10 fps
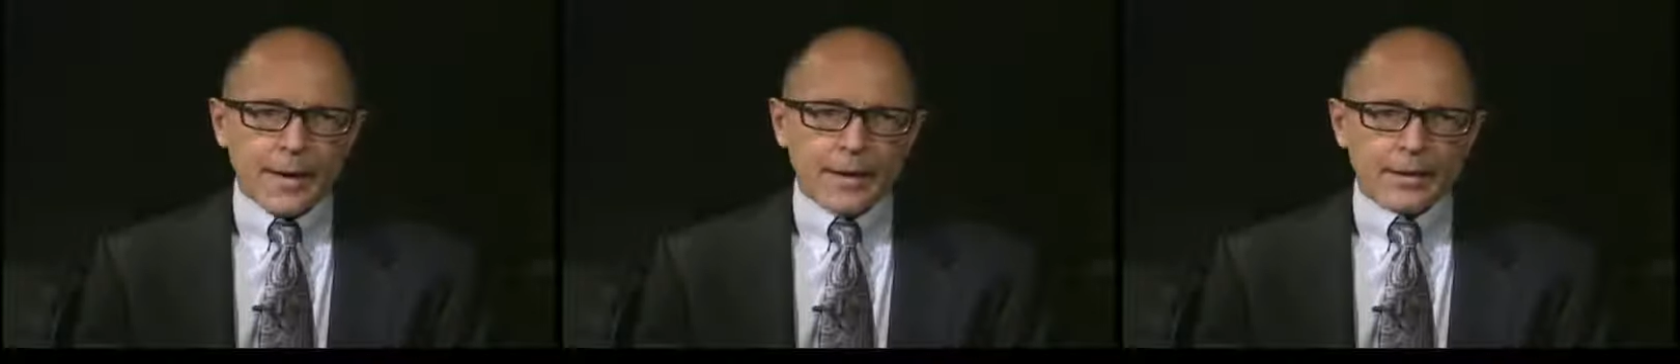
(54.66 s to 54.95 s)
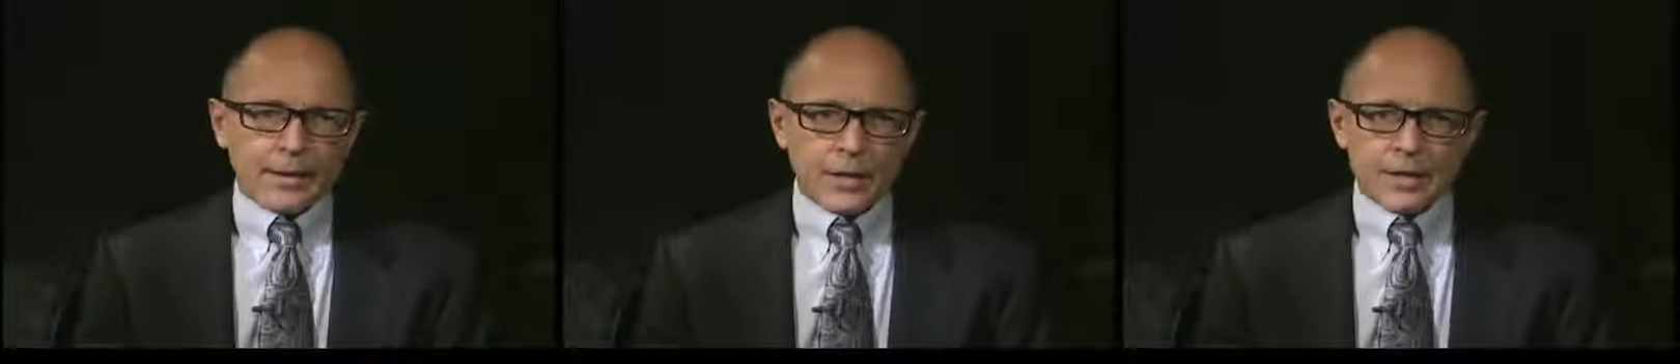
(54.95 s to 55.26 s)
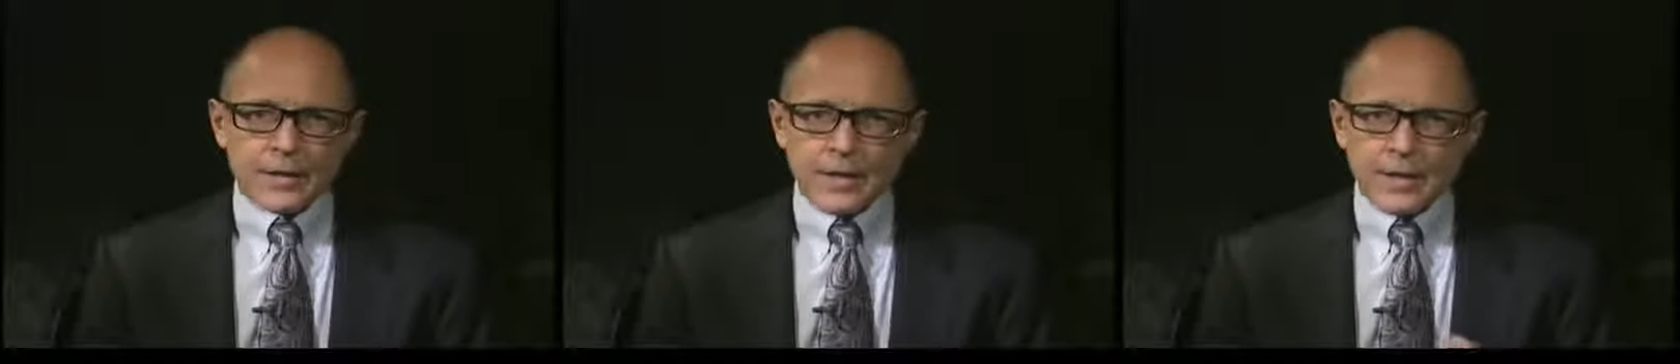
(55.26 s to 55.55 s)

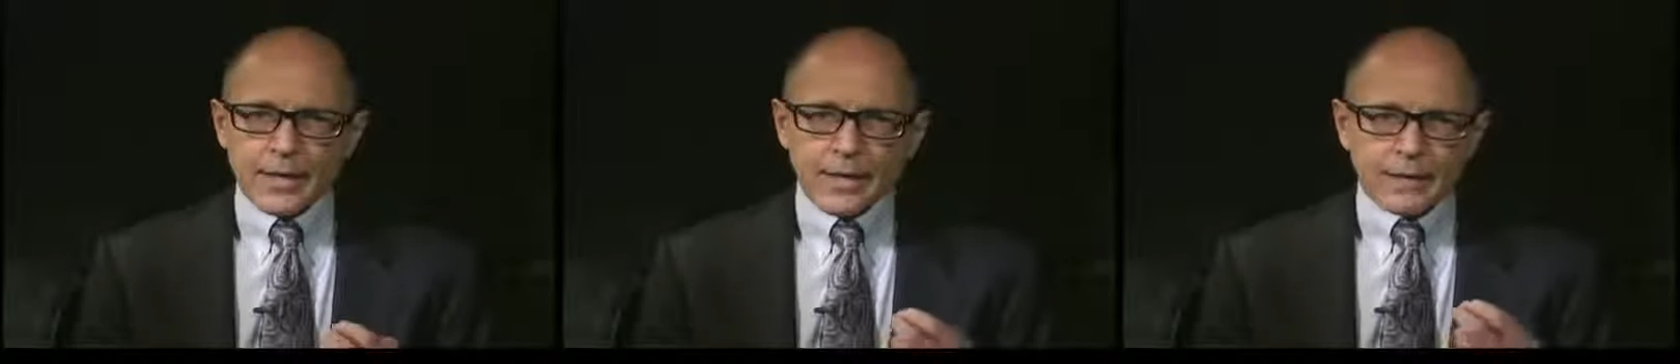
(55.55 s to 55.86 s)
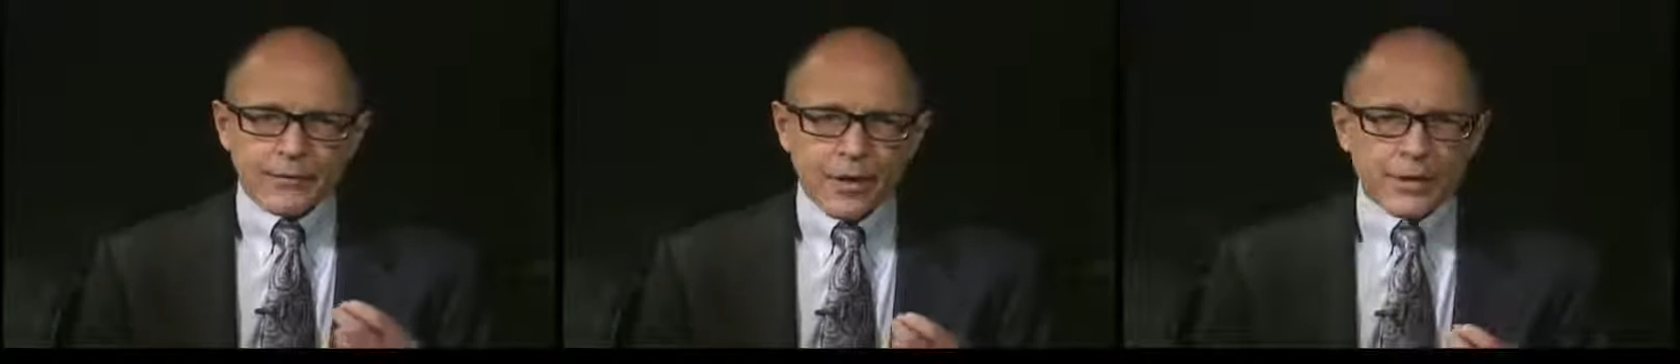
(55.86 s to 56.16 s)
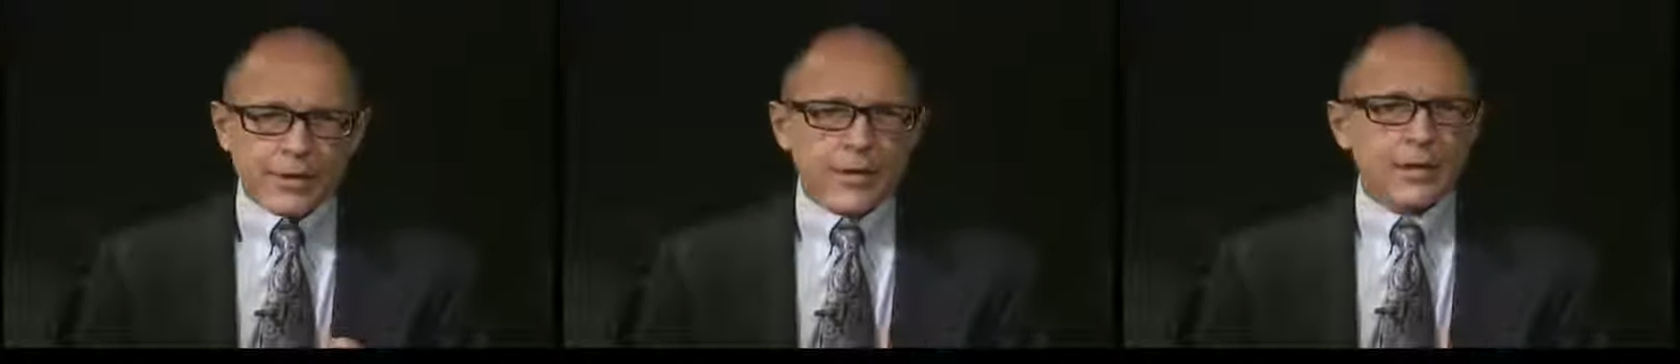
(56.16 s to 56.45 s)
as a
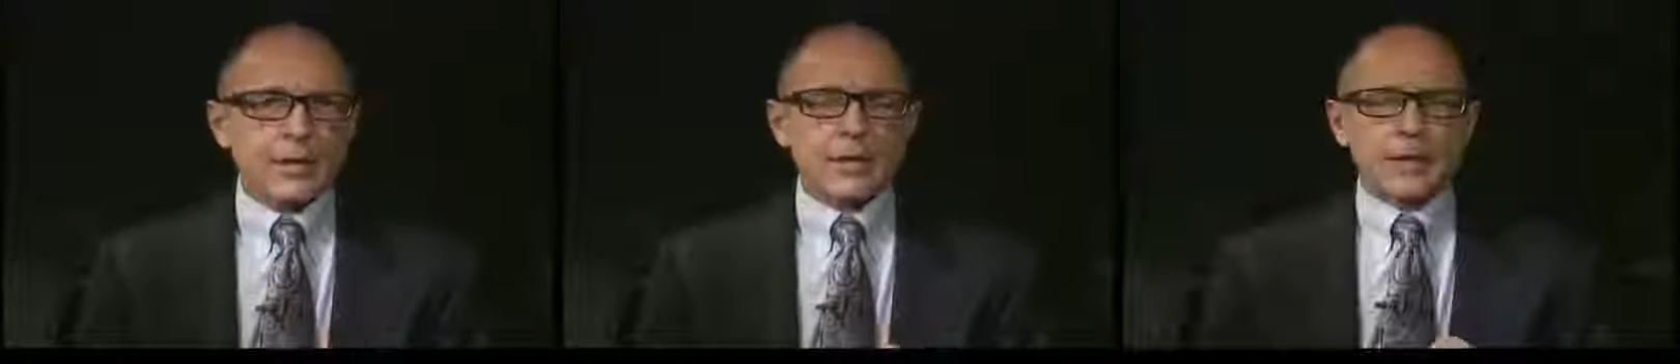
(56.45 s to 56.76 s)
volunteer